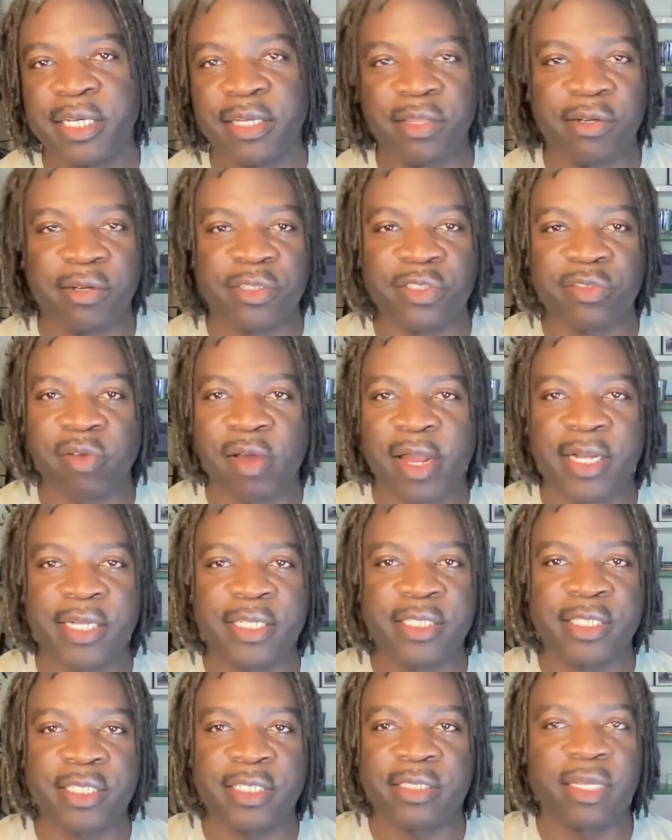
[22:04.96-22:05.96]
of those
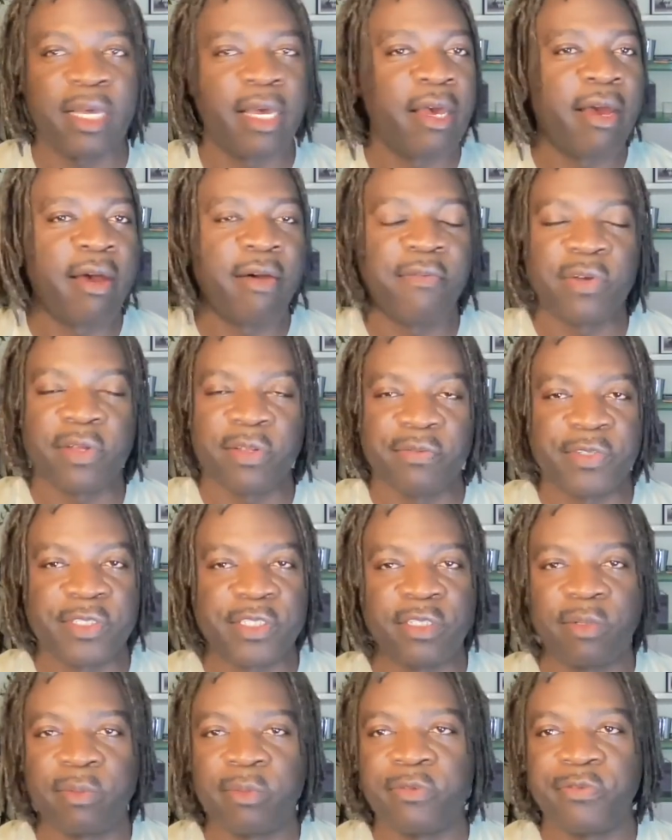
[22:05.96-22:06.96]
strategies for the
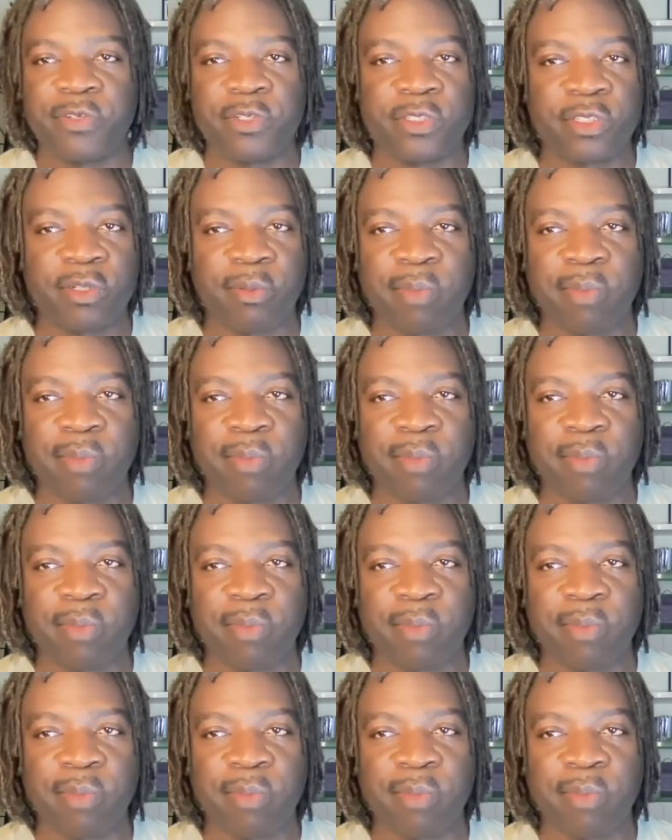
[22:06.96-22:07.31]
foreseeable future.